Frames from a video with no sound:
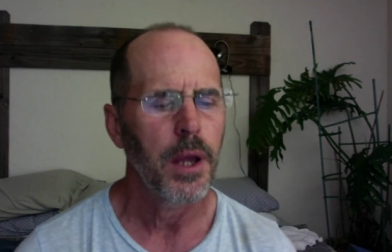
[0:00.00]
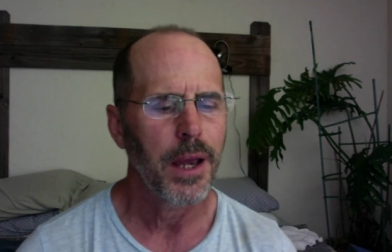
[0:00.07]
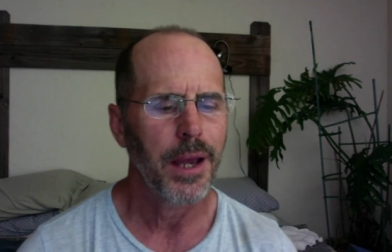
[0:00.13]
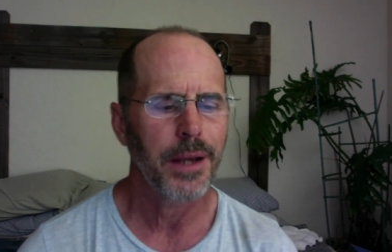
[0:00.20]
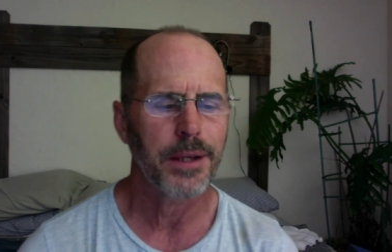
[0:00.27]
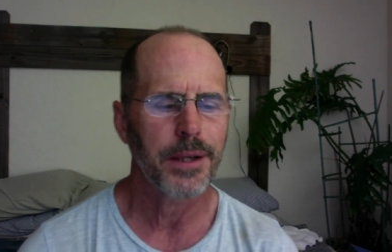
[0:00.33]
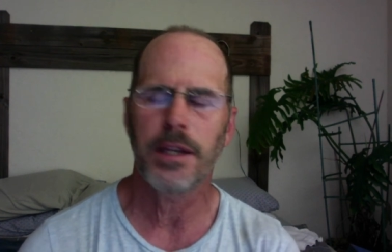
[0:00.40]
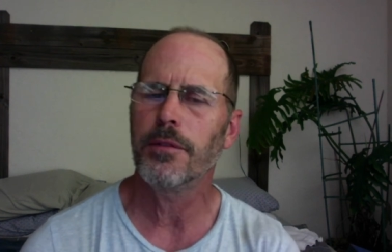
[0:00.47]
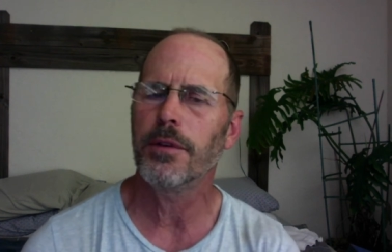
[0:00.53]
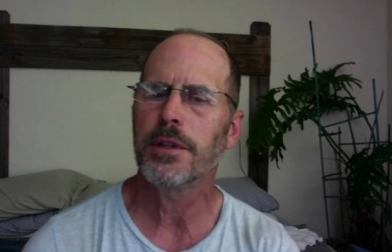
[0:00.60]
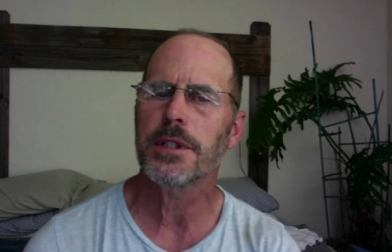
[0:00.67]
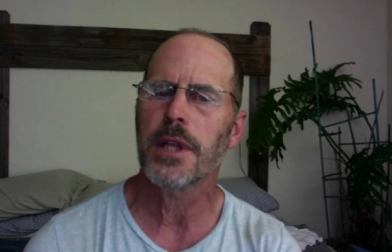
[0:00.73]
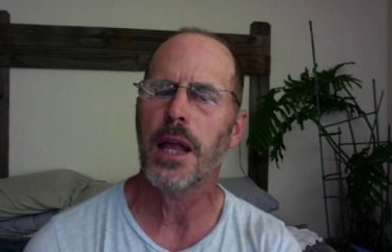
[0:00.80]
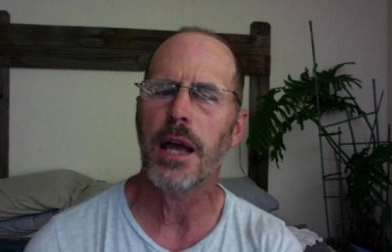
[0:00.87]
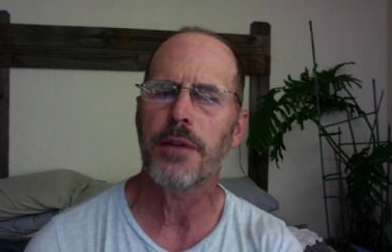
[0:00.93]
and to give
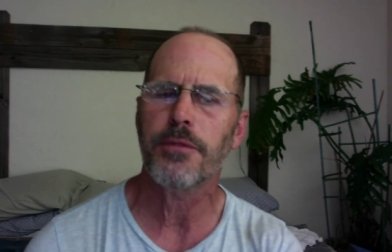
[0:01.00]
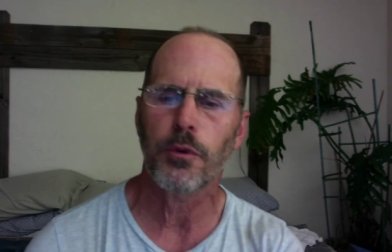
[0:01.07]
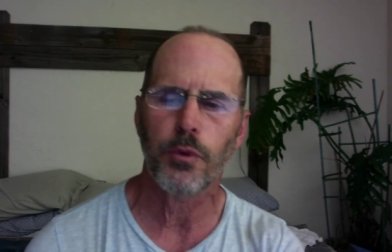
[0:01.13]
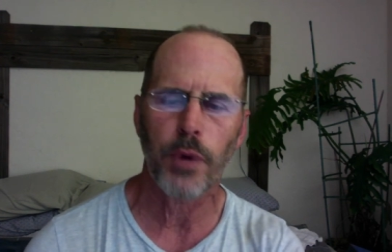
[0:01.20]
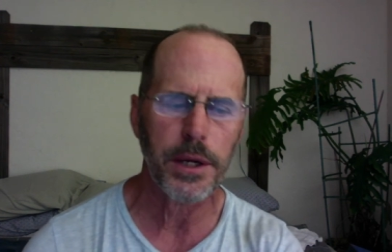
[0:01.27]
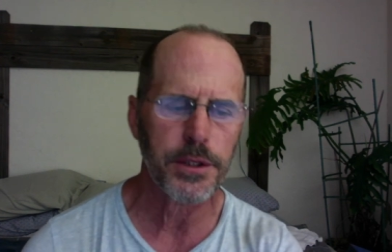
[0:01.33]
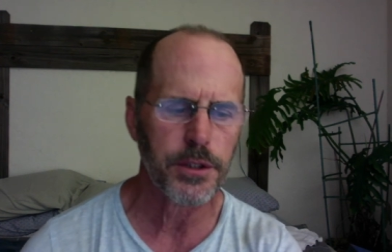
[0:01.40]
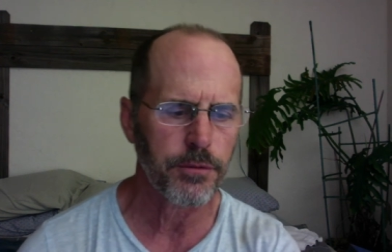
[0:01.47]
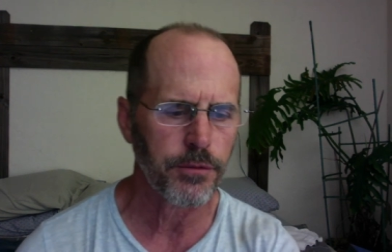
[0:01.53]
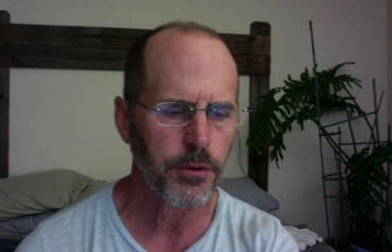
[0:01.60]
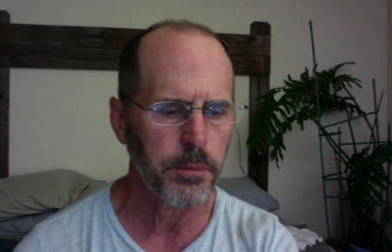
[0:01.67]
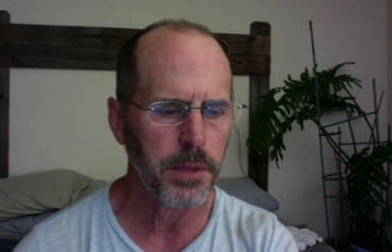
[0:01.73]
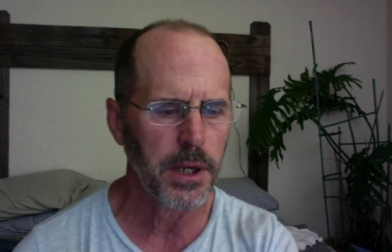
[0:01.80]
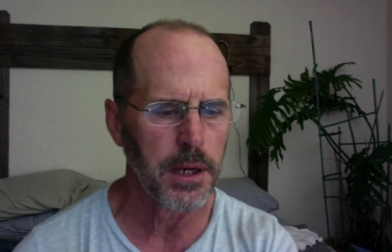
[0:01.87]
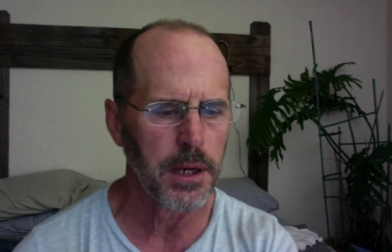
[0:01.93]
his life a ransom for
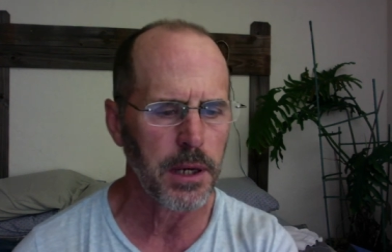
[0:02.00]
many.